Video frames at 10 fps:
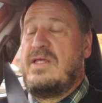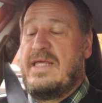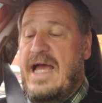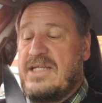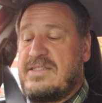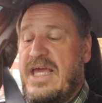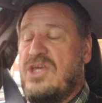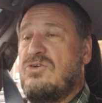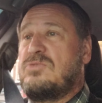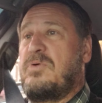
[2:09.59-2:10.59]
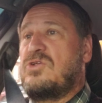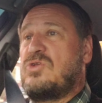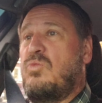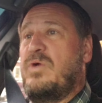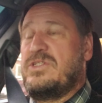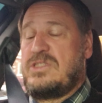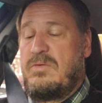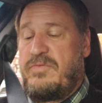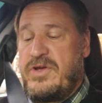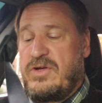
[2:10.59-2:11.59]
yes, thank you, Spiritual
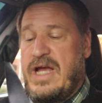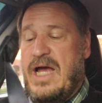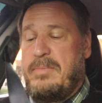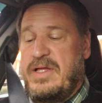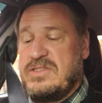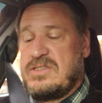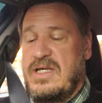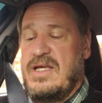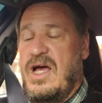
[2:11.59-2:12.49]
Wisdom, for your comments.